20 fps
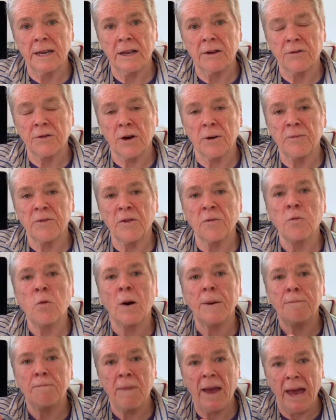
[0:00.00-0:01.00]
in terms of
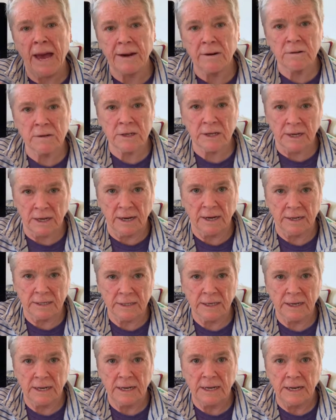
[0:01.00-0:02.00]
what matters to
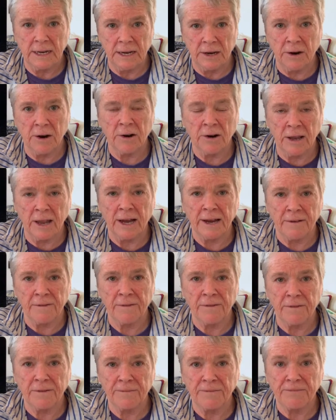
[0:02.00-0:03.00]
us in our
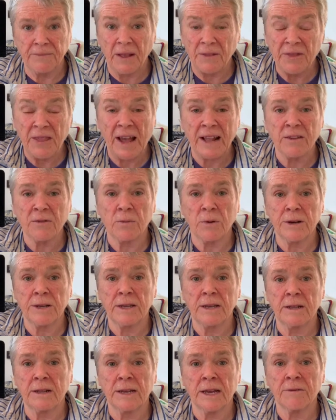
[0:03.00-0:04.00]
life. And that's what
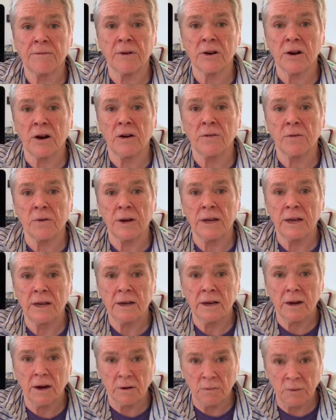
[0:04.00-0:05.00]
healing and recovery
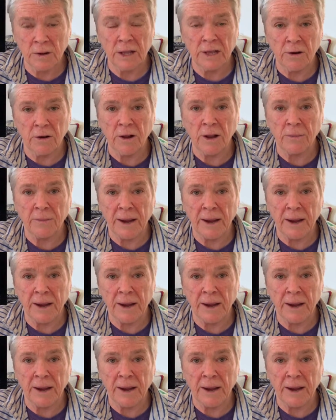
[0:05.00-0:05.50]
are really all